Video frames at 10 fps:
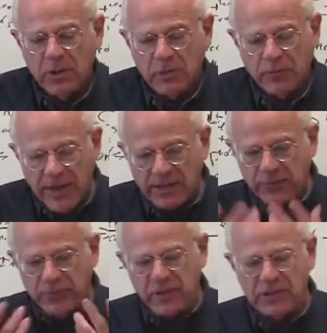raise
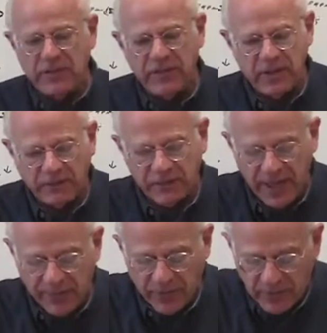the productivity of
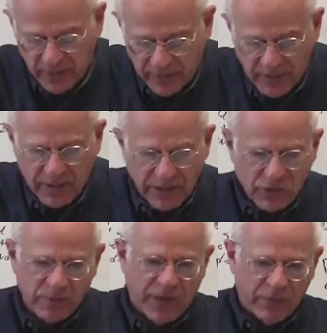labor in their
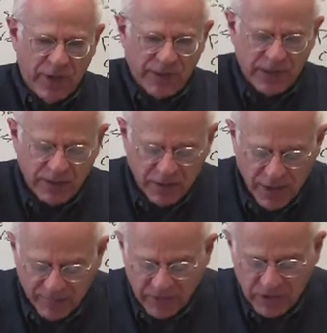countries by raising the
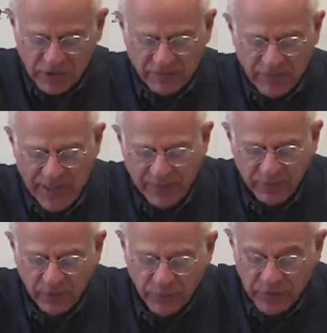composition of capital